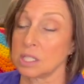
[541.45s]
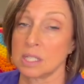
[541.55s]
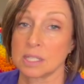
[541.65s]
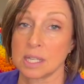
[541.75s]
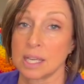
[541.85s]

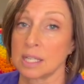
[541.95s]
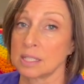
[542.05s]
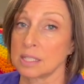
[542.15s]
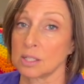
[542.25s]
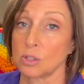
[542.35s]
is a
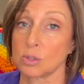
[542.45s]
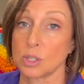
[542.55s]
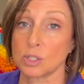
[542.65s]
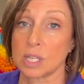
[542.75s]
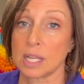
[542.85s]
single
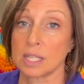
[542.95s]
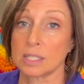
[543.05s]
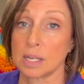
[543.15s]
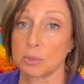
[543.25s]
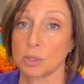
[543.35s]
crochet,
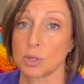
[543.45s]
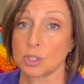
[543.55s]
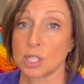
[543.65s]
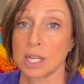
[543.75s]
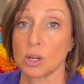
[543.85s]
double crochet,